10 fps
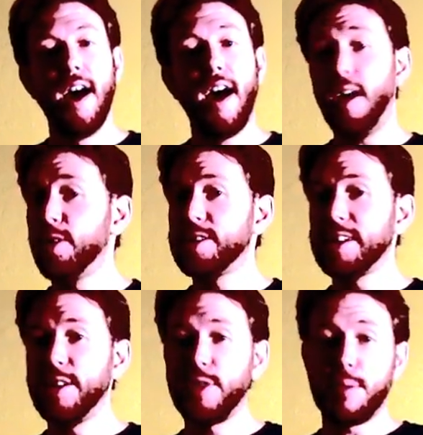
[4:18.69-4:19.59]
Other
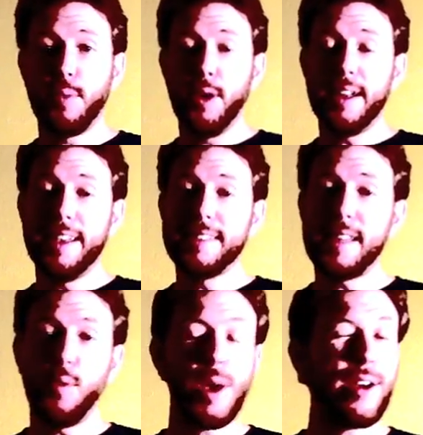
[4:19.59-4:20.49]
significant point is
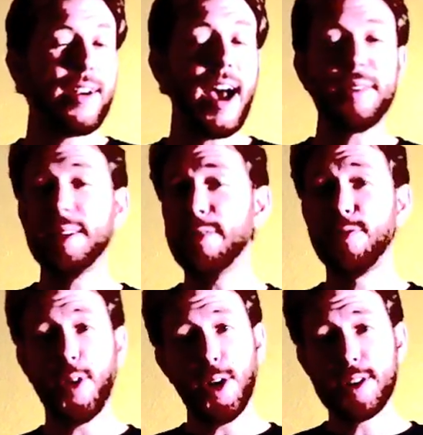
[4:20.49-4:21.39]
that we are not the
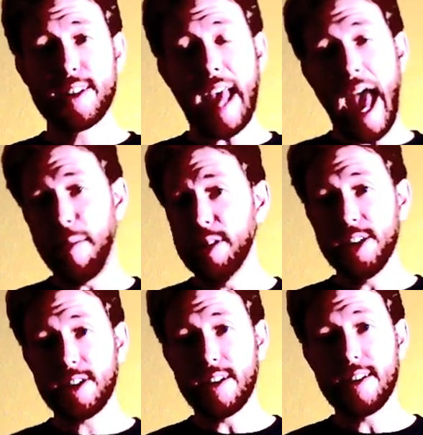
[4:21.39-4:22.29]
first
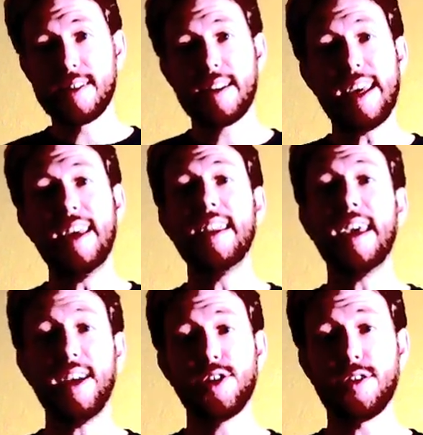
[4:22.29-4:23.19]
abolitionists in
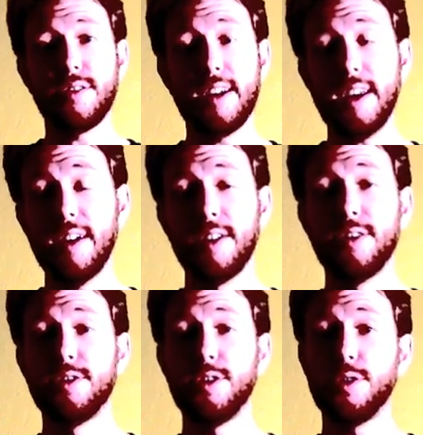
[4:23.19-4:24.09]
history
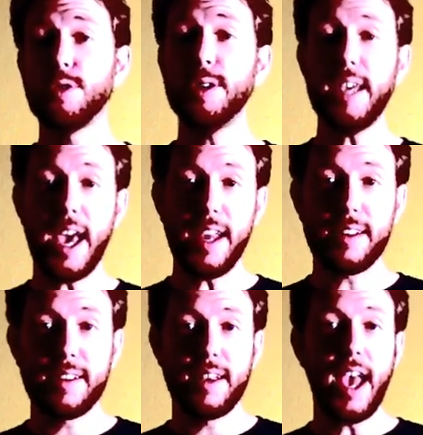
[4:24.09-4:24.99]
to create
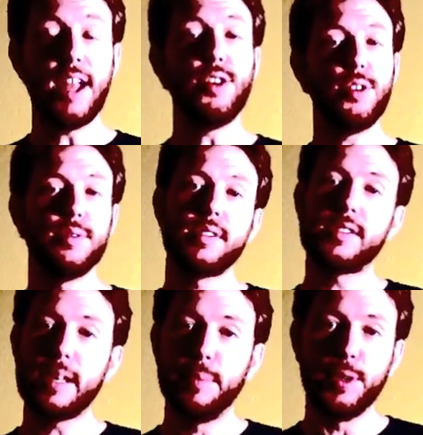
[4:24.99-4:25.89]
and use a
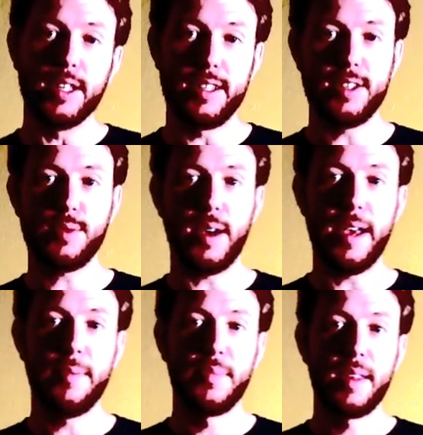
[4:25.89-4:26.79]
symbol in this way.
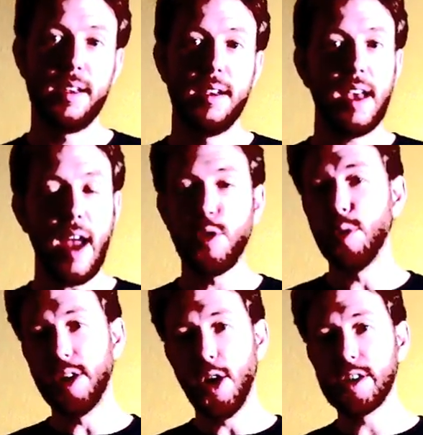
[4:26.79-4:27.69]

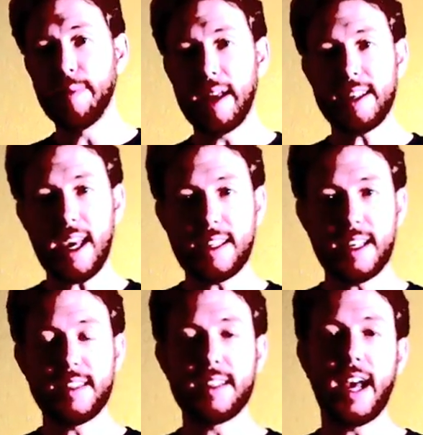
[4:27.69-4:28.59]
Everyone knows about the
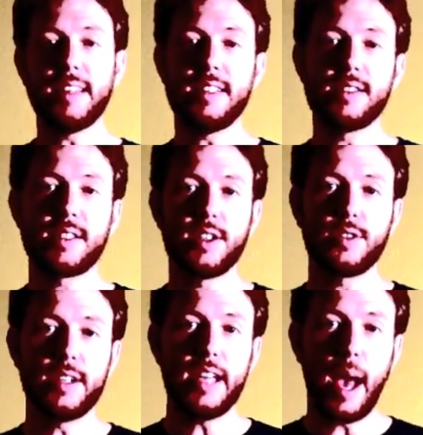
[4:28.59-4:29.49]
18th and 19th
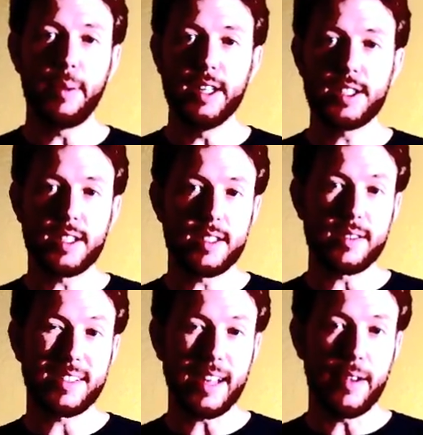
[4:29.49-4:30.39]
century abolitionists of
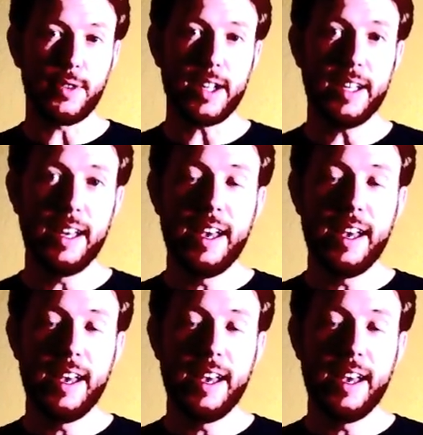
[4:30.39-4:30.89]
slavery.